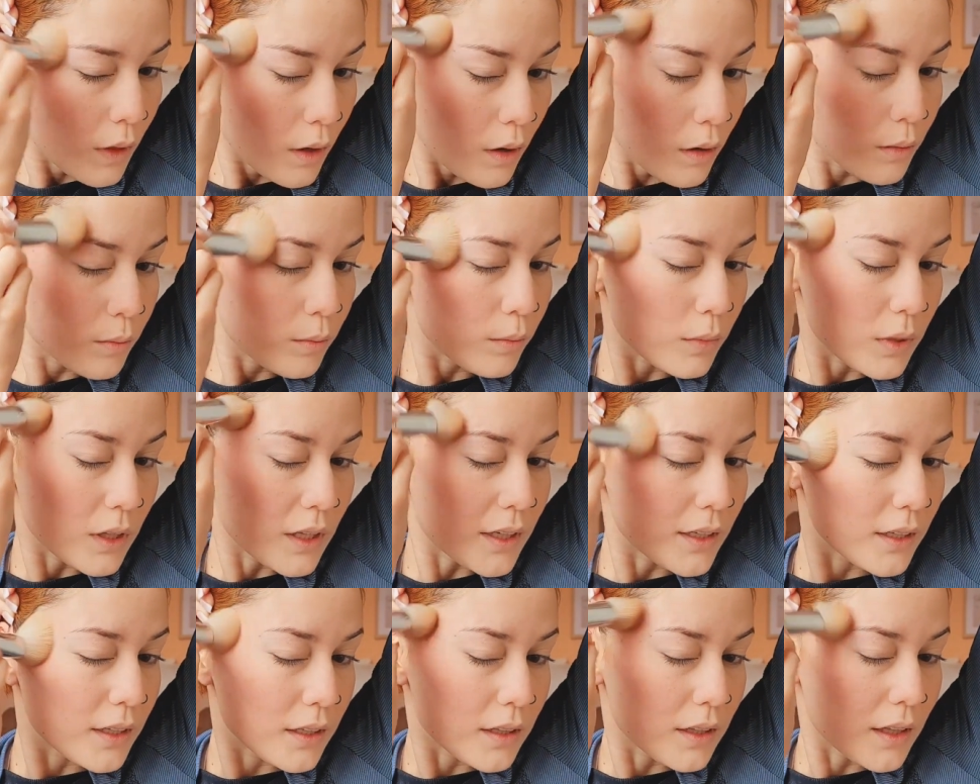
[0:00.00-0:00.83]

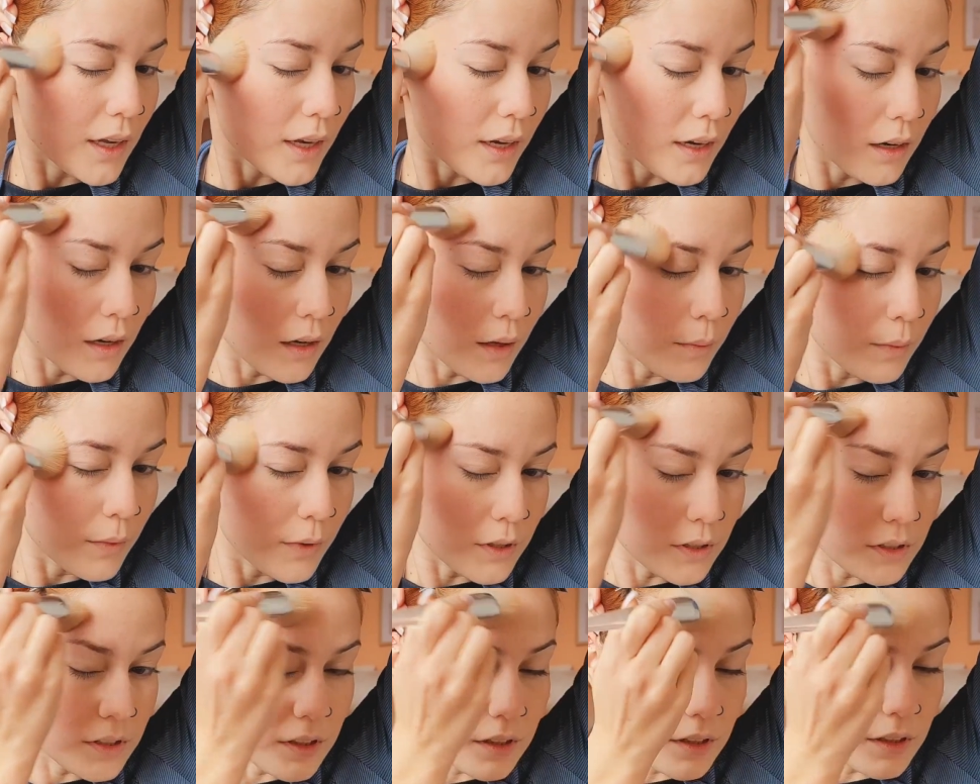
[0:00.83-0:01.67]
Blending that up
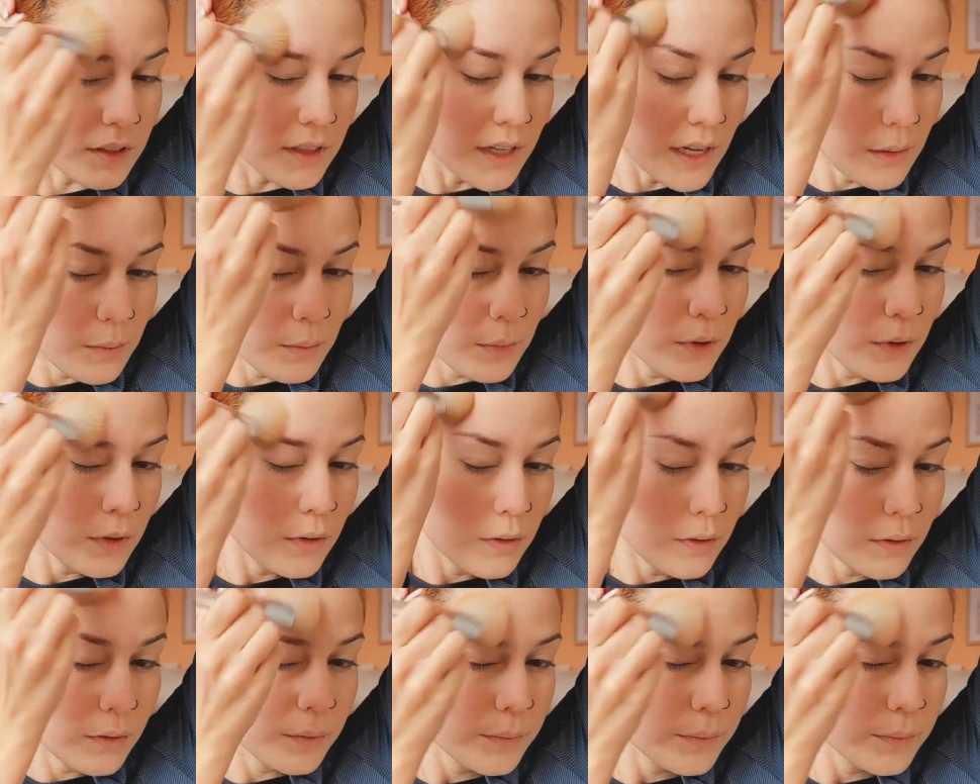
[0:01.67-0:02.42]
into the temple.